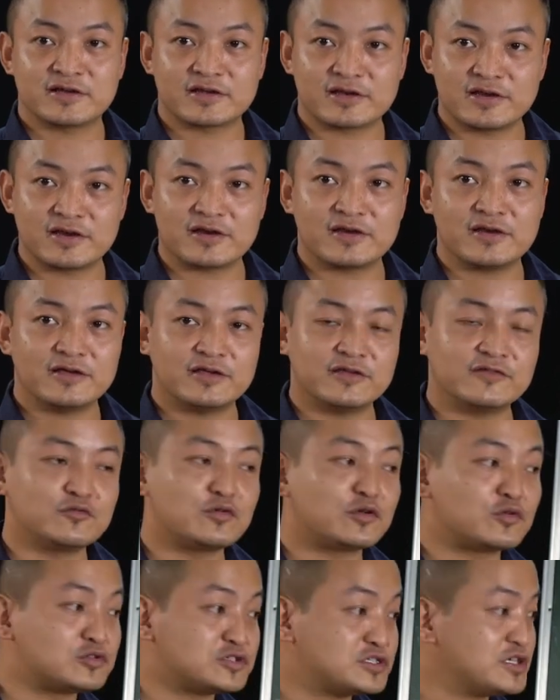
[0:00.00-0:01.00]
Clear? If you
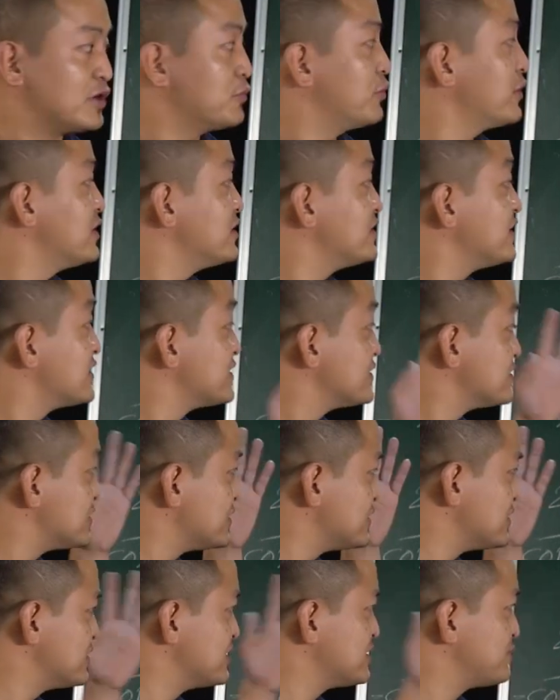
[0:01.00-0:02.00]
want to check whether
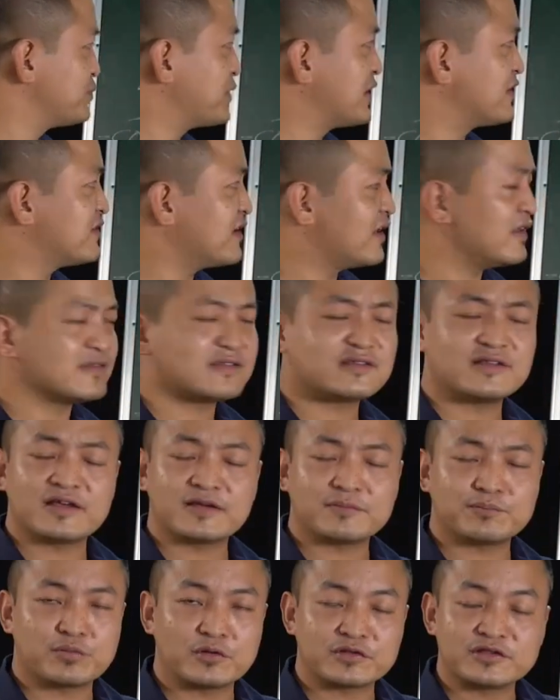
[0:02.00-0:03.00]
it presents,
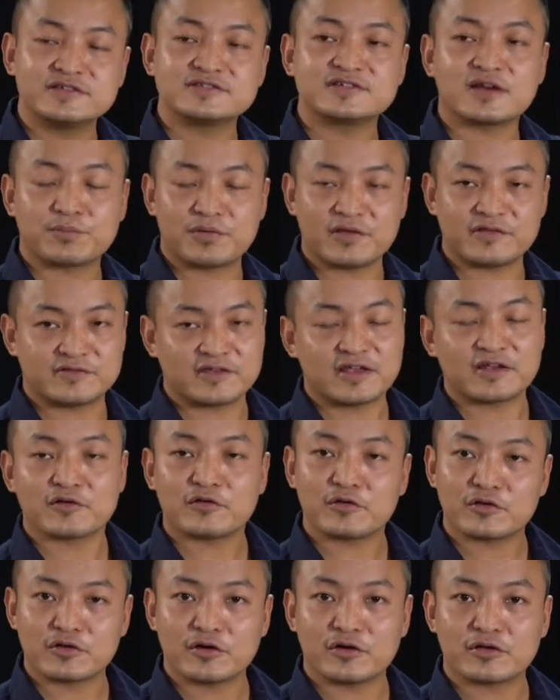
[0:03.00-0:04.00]
like proteins are present
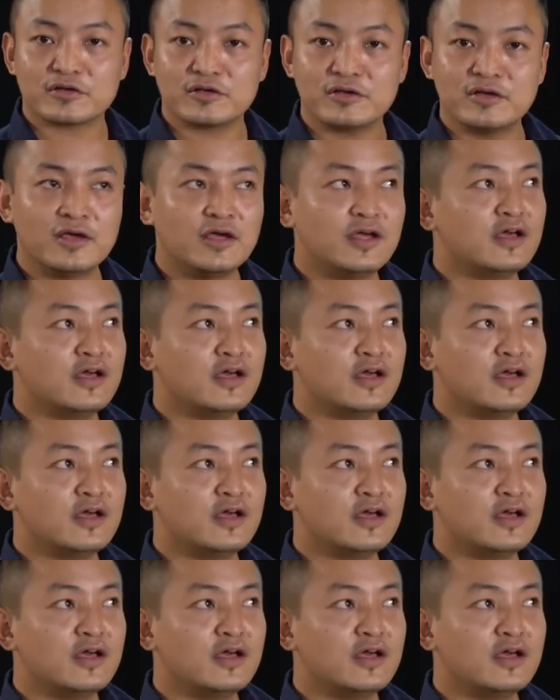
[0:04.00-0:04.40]
or not.